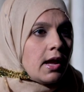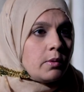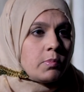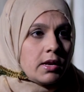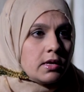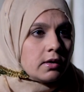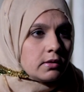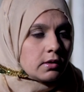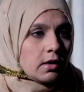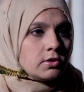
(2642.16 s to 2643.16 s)
and many
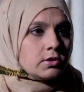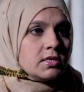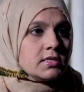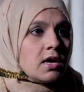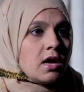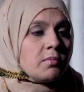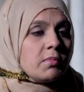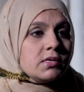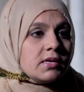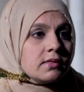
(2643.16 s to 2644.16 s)
other countries,
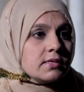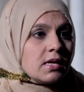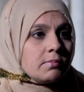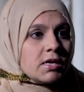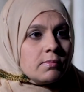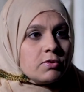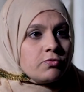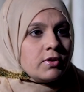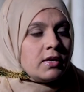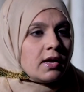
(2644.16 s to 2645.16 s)
but at the same time they
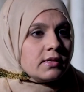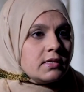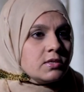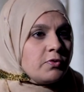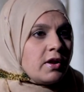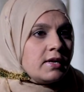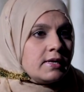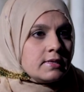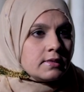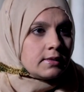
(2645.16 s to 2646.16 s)
feel like there is very
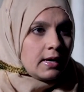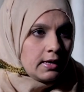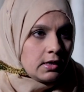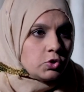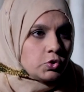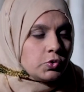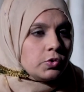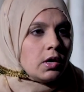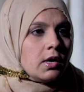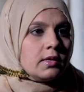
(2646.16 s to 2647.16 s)
little they can
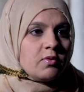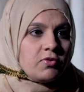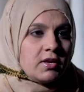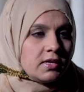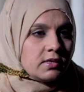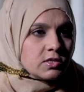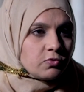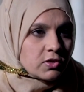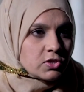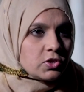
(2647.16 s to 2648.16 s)
do. They're feeling this
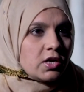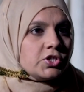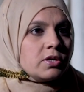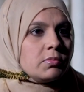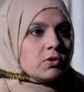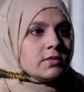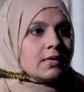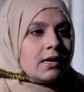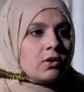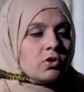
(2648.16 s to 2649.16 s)
frustration because
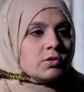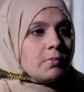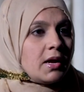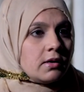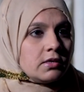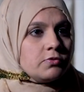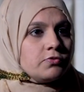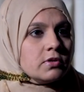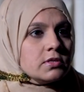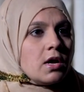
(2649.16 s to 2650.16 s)
they cannot make a
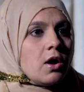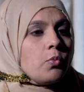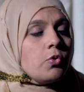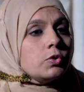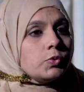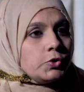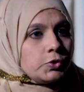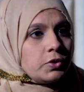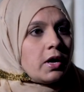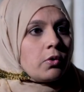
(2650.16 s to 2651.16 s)
difference. What would
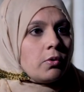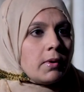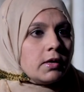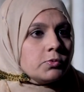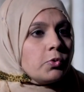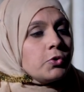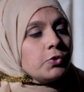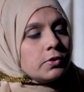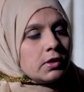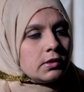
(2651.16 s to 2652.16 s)
you recommend? What do
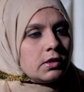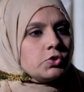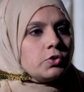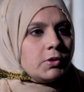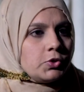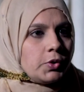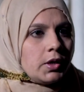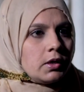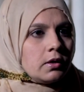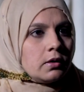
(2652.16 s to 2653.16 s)
you think they should be doing?